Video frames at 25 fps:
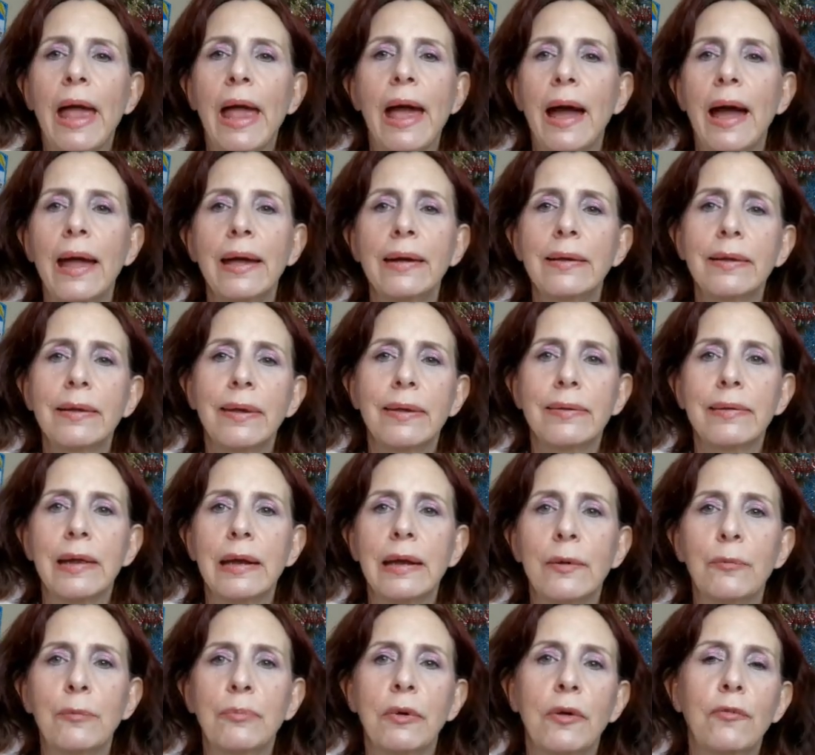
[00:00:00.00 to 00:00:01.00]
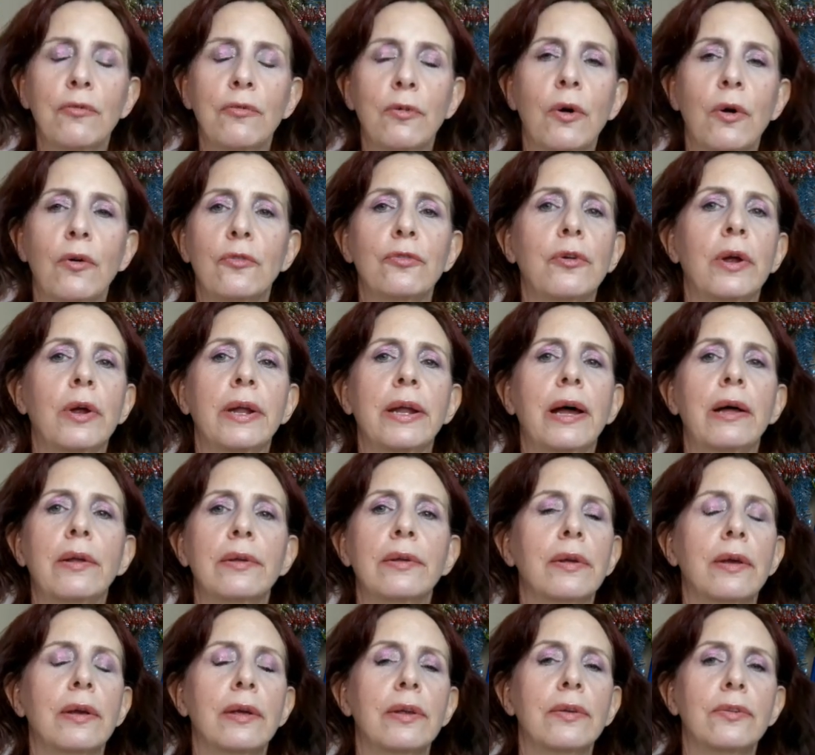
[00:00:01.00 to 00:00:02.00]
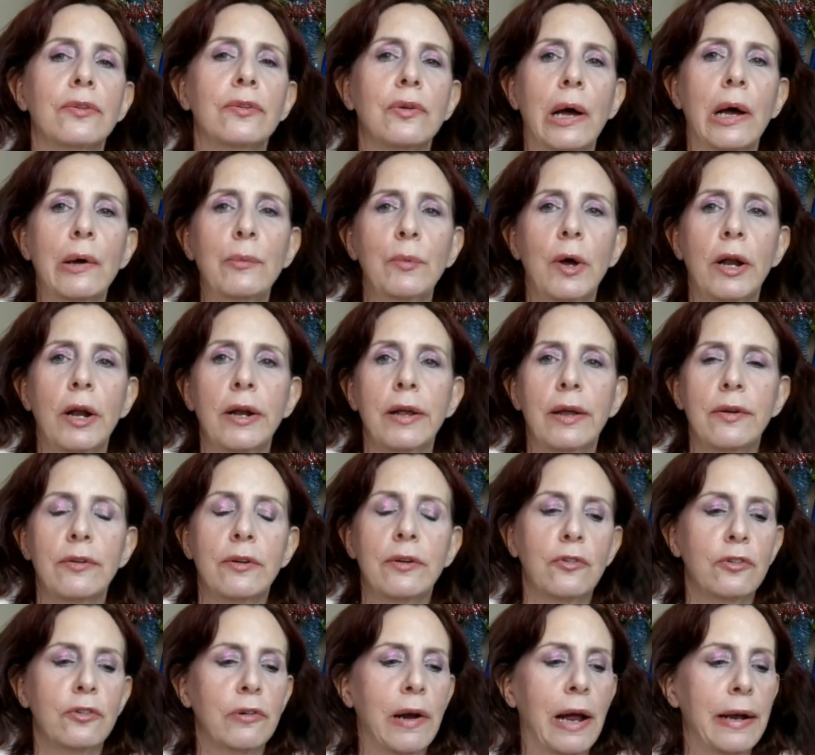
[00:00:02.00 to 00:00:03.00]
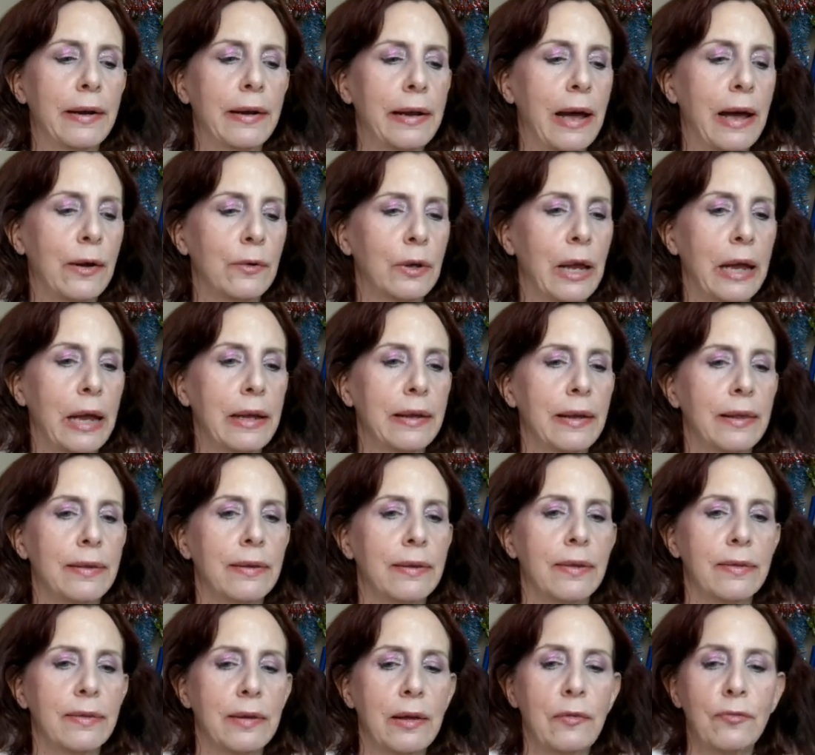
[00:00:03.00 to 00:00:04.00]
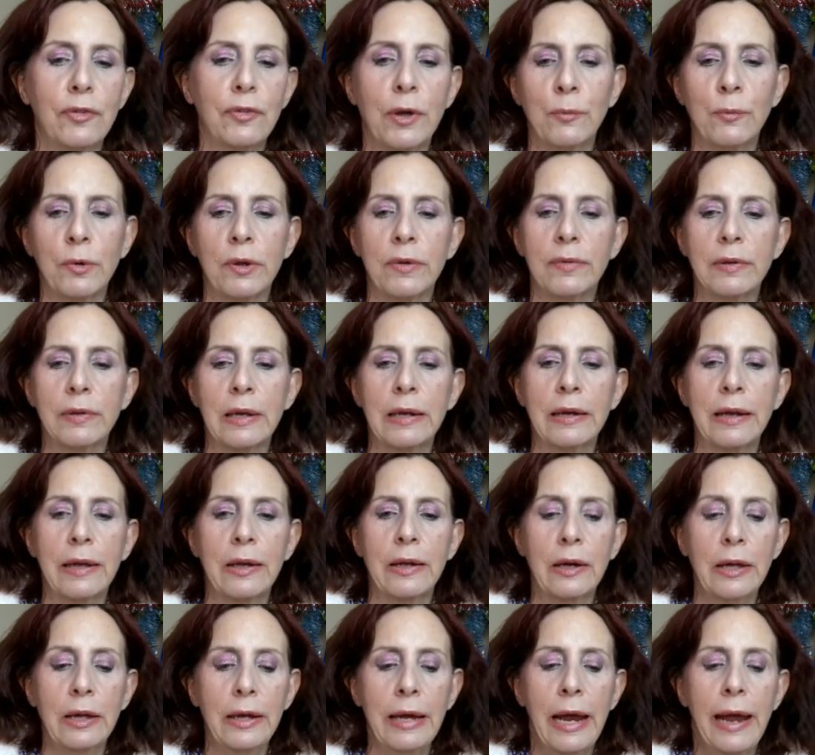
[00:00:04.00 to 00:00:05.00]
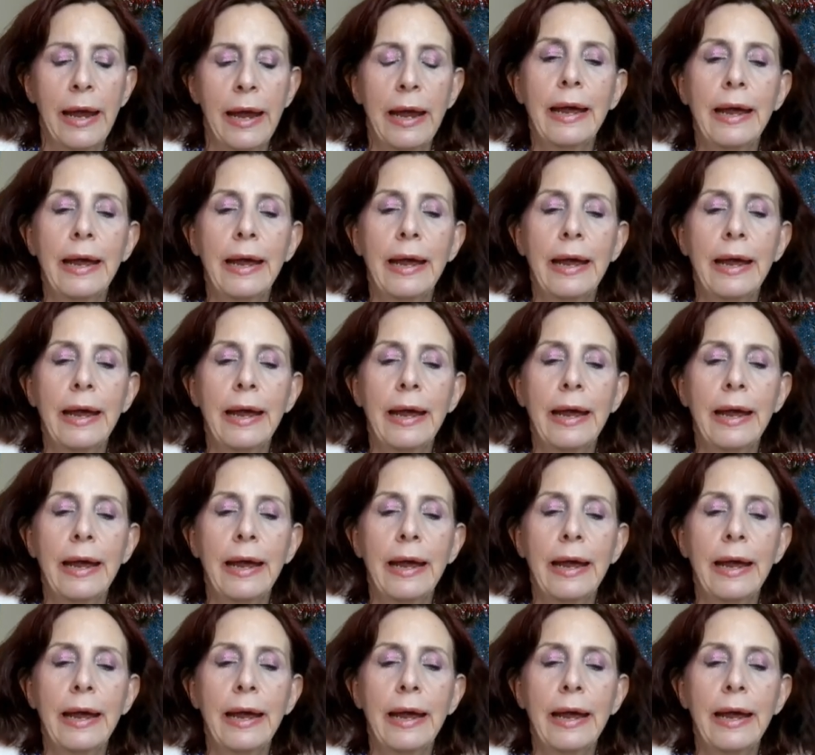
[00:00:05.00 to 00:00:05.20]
I hadn't seen it before for Adalto, so I wanted to try it out and see if it was any good.